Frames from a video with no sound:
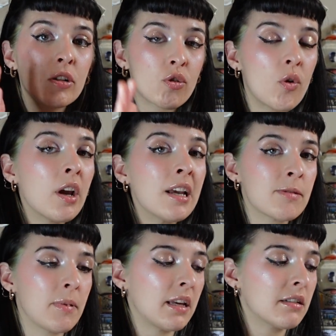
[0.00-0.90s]
Troy
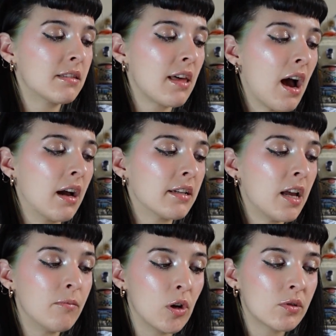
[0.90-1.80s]
explains that
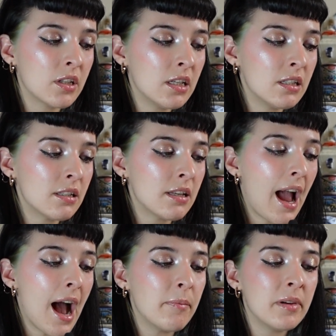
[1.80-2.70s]
hypnosis
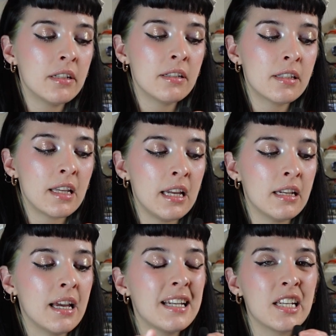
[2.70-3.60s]
happens
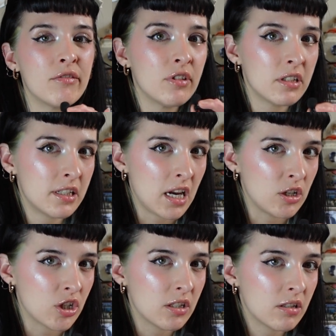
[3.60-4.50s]
in different
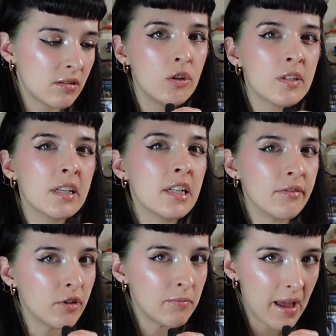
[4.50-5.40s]
stages using
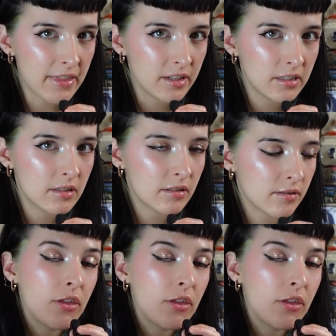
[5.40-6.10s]
different methods.